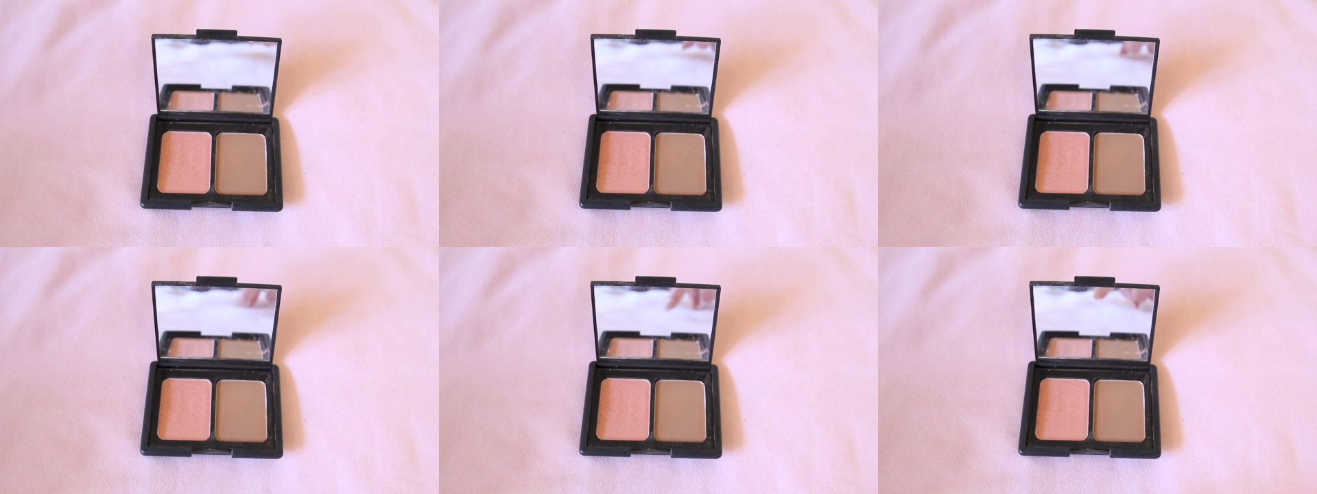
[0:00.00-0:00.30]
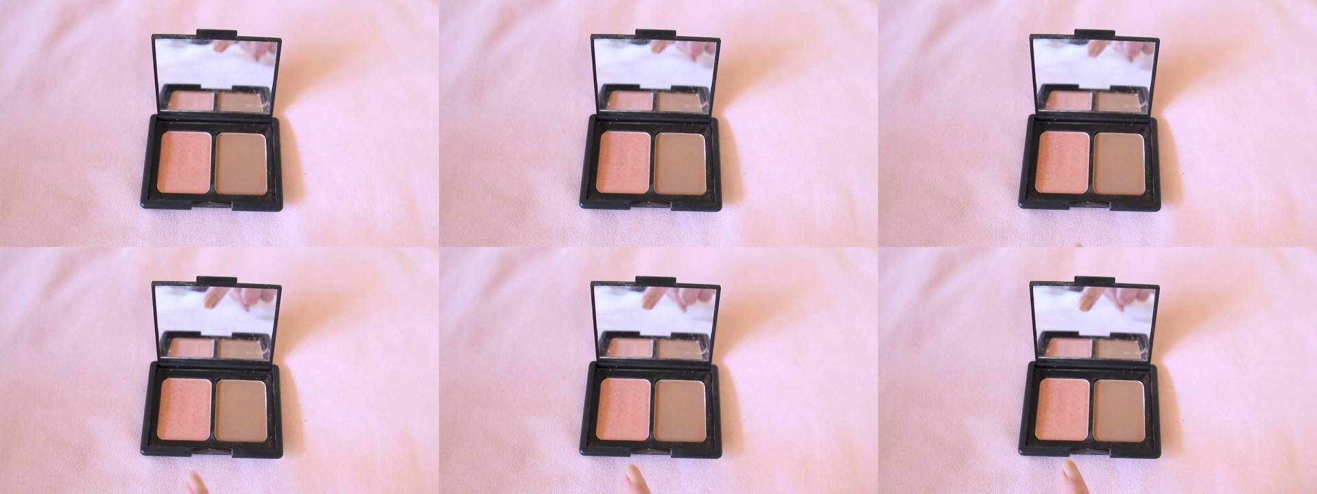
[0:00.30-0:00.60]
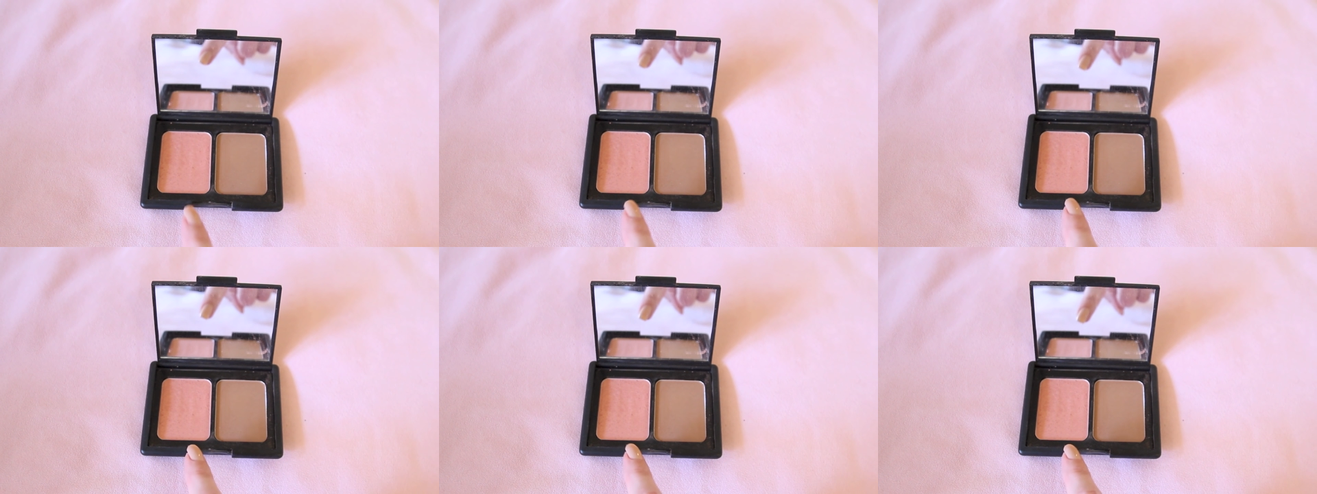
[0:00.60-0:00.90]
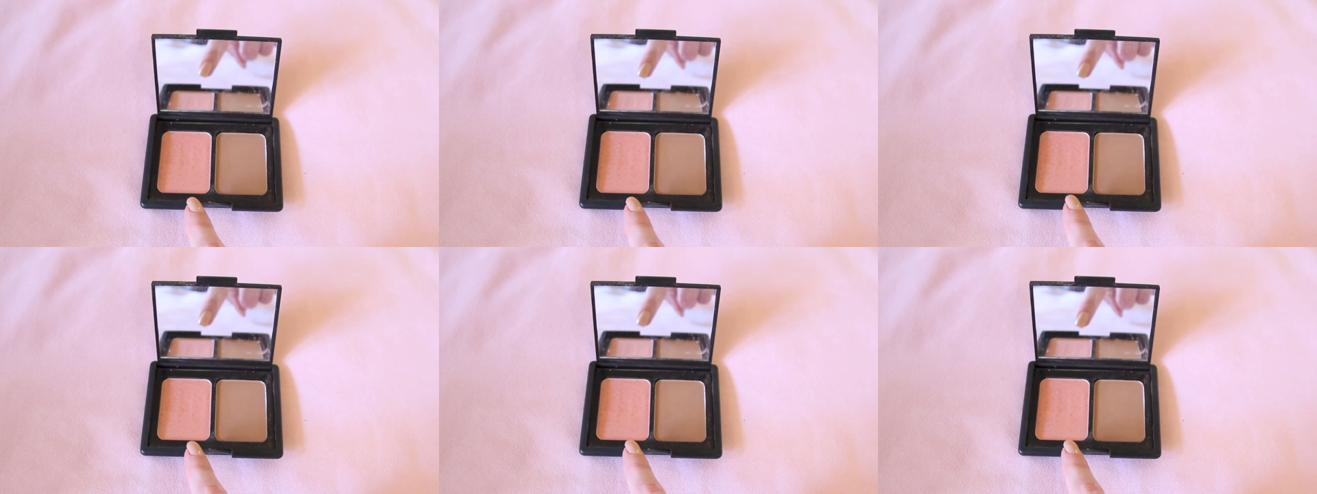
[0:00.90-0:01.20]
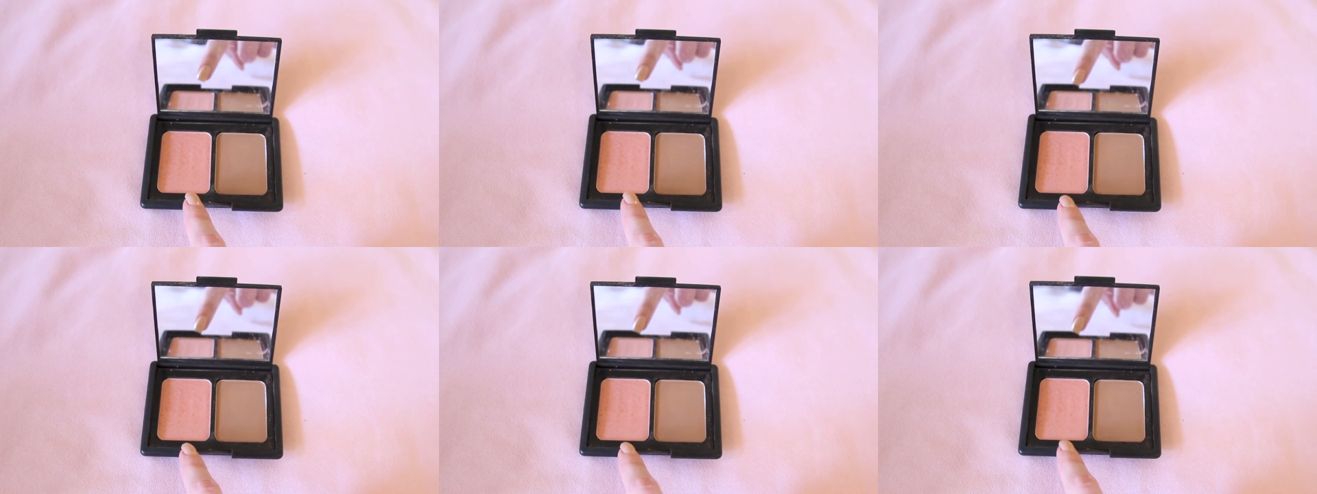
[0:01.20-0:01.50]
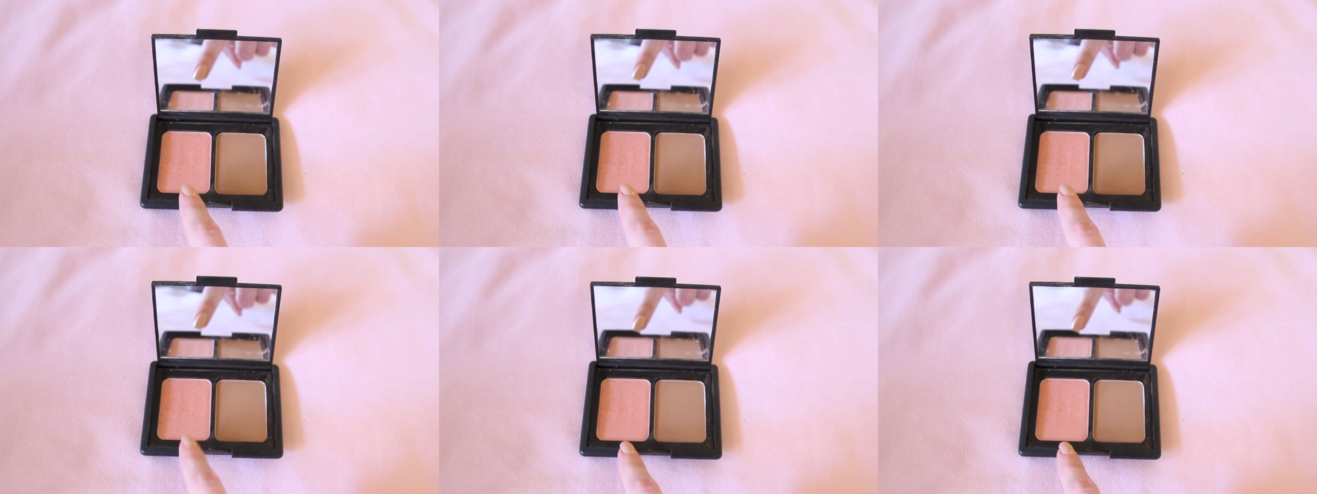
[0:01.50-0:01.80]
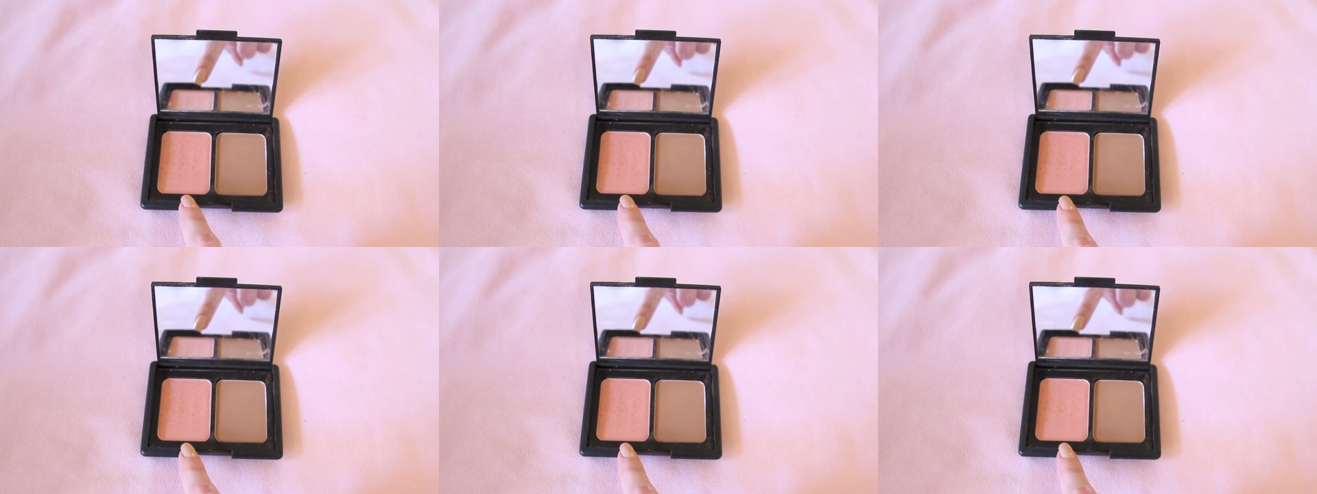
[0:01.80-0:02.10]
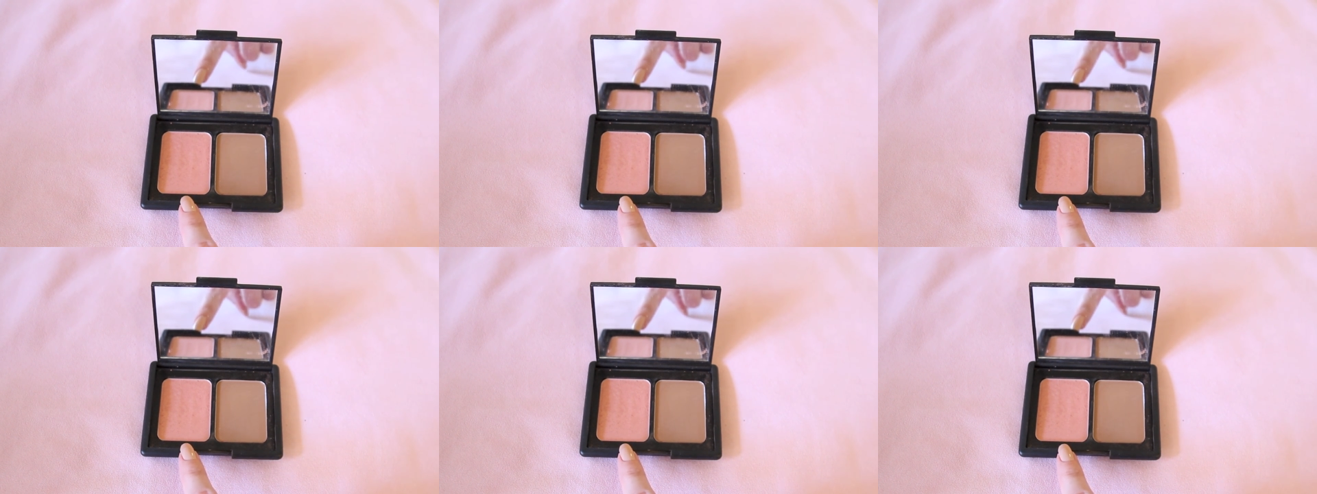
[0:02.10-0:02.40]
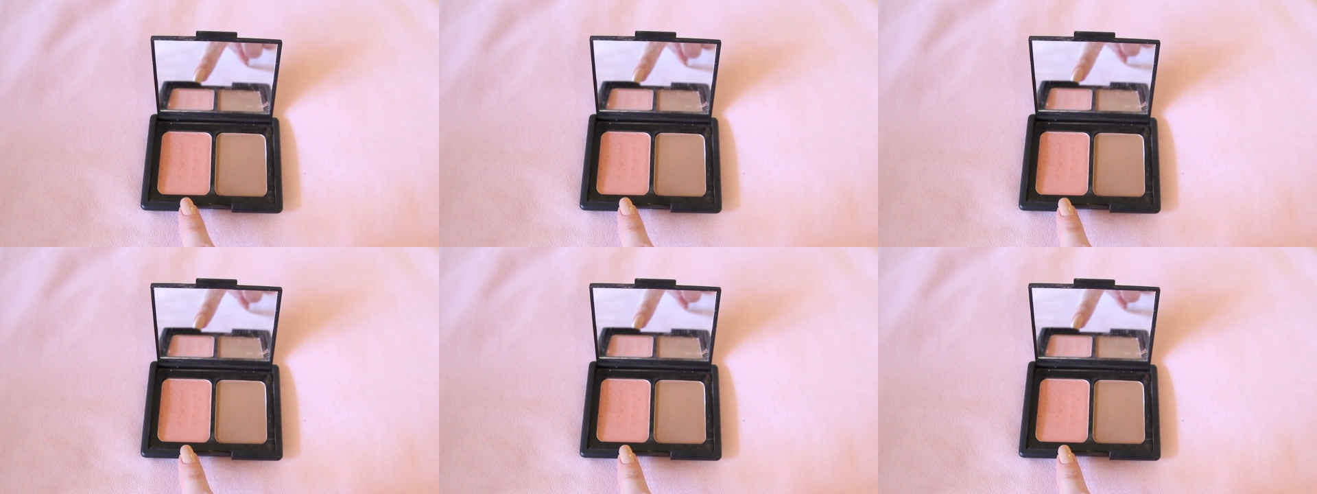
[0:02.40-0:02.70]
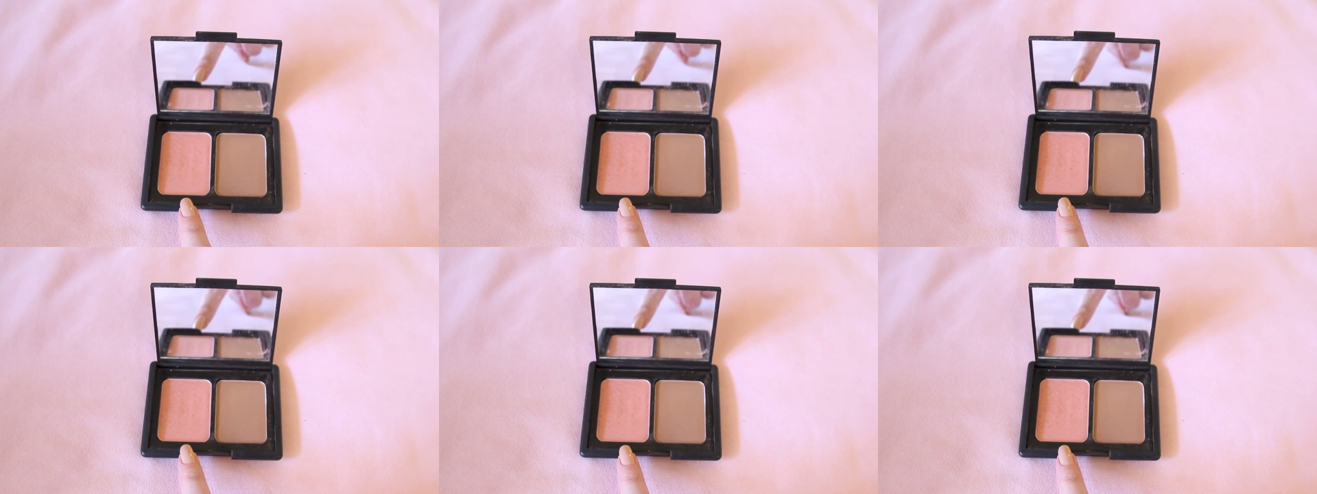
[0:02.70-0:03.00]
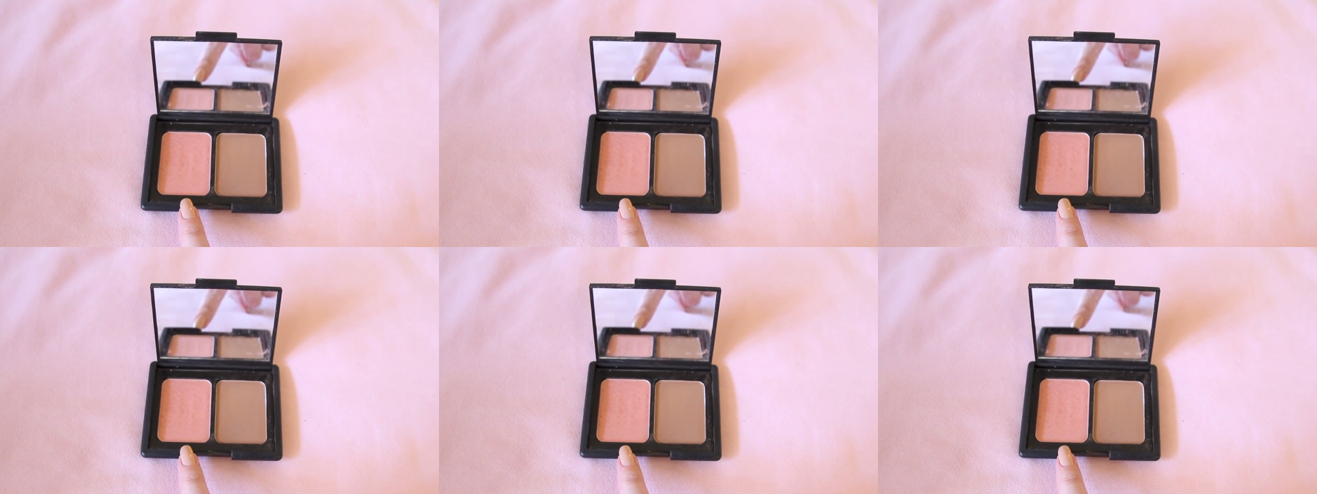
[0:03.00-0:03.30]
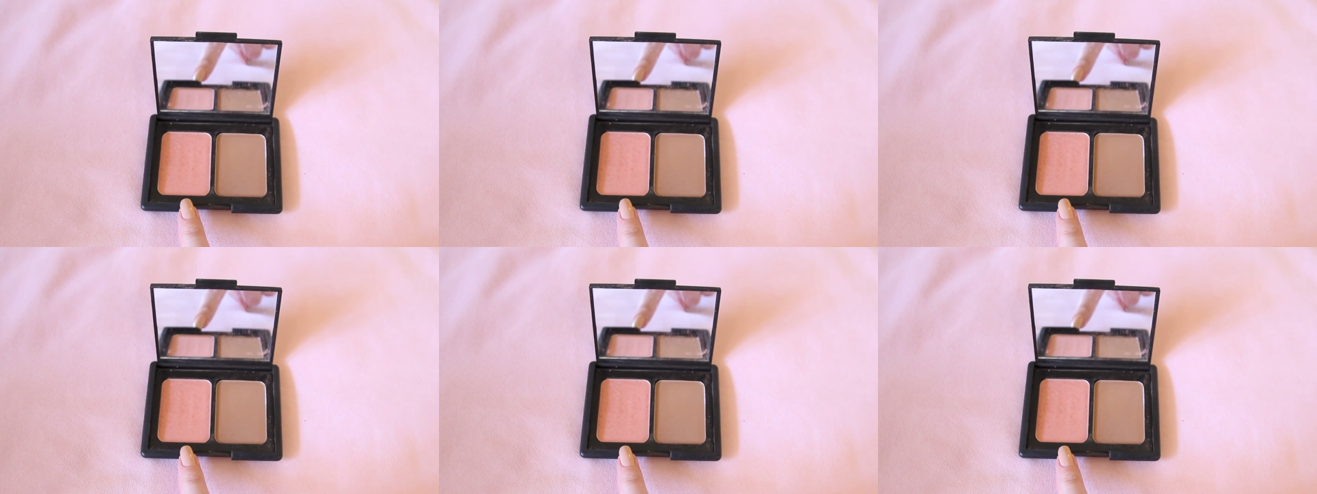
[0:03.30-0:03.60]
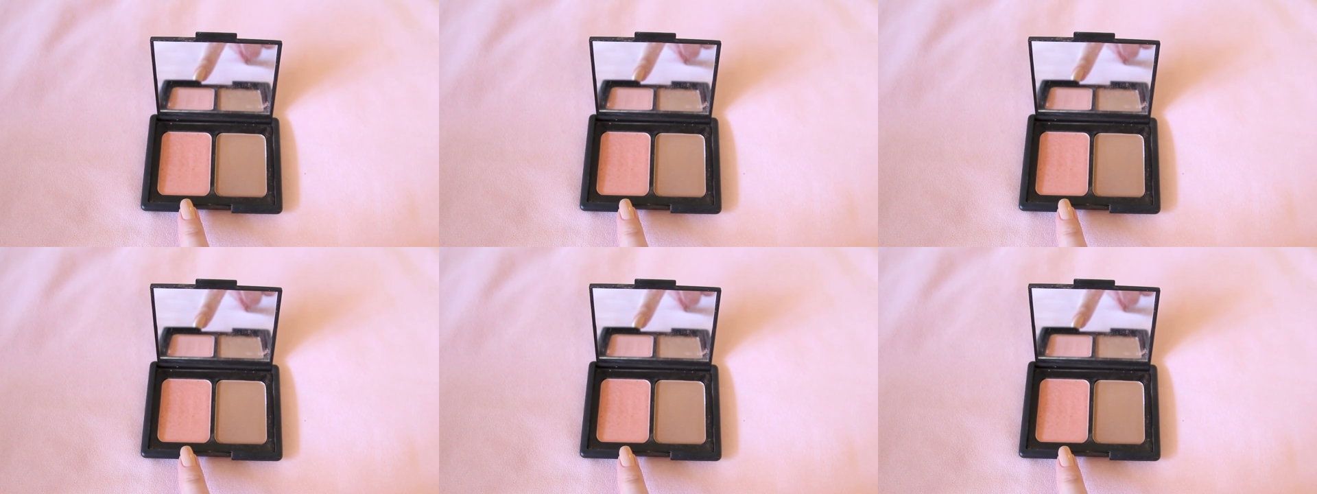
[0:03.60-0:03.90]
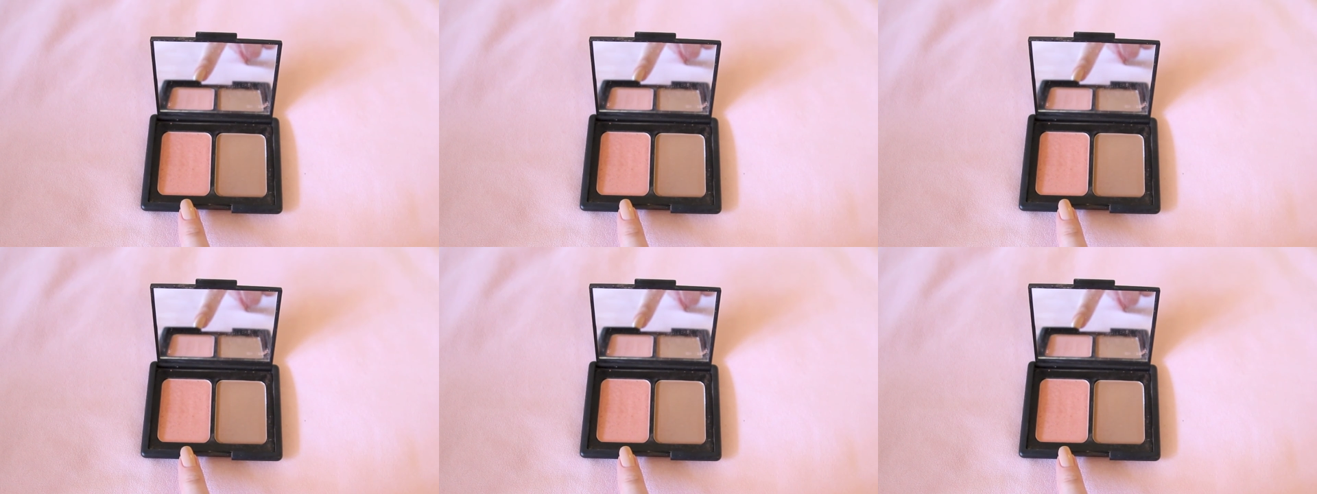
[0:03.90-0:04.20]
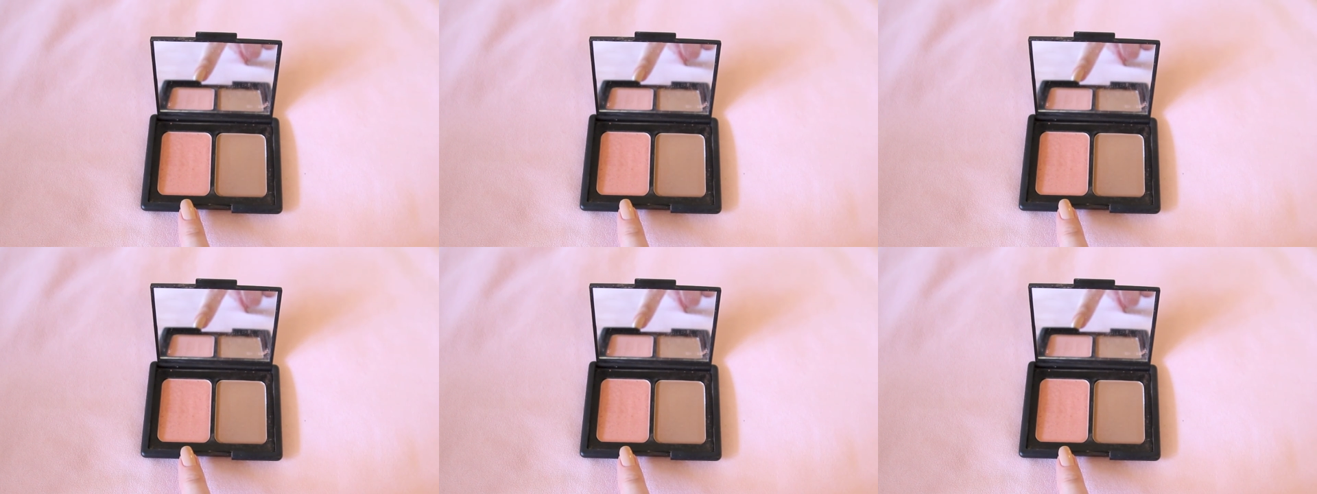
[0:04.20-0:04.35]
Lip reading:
Nobody's mouth can be seen.